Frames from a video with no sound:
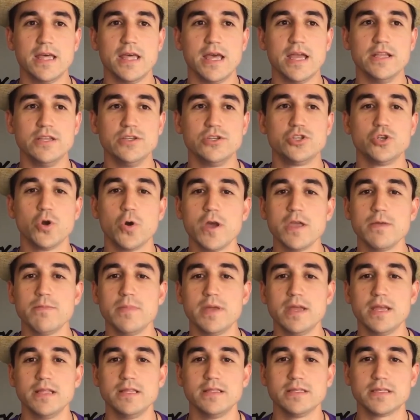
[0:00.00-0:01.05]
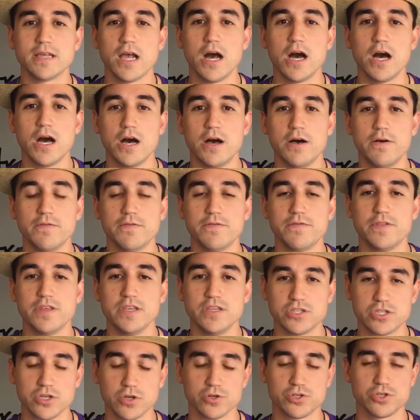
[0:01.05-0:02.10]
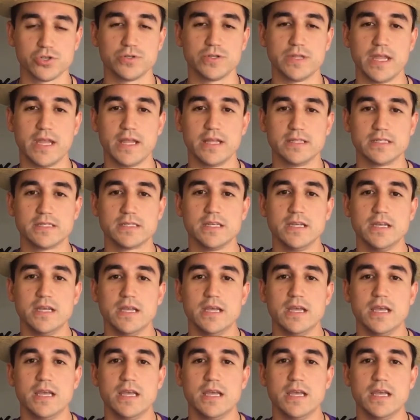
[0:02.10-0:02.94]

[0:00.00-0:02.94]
enjoyment of the social dance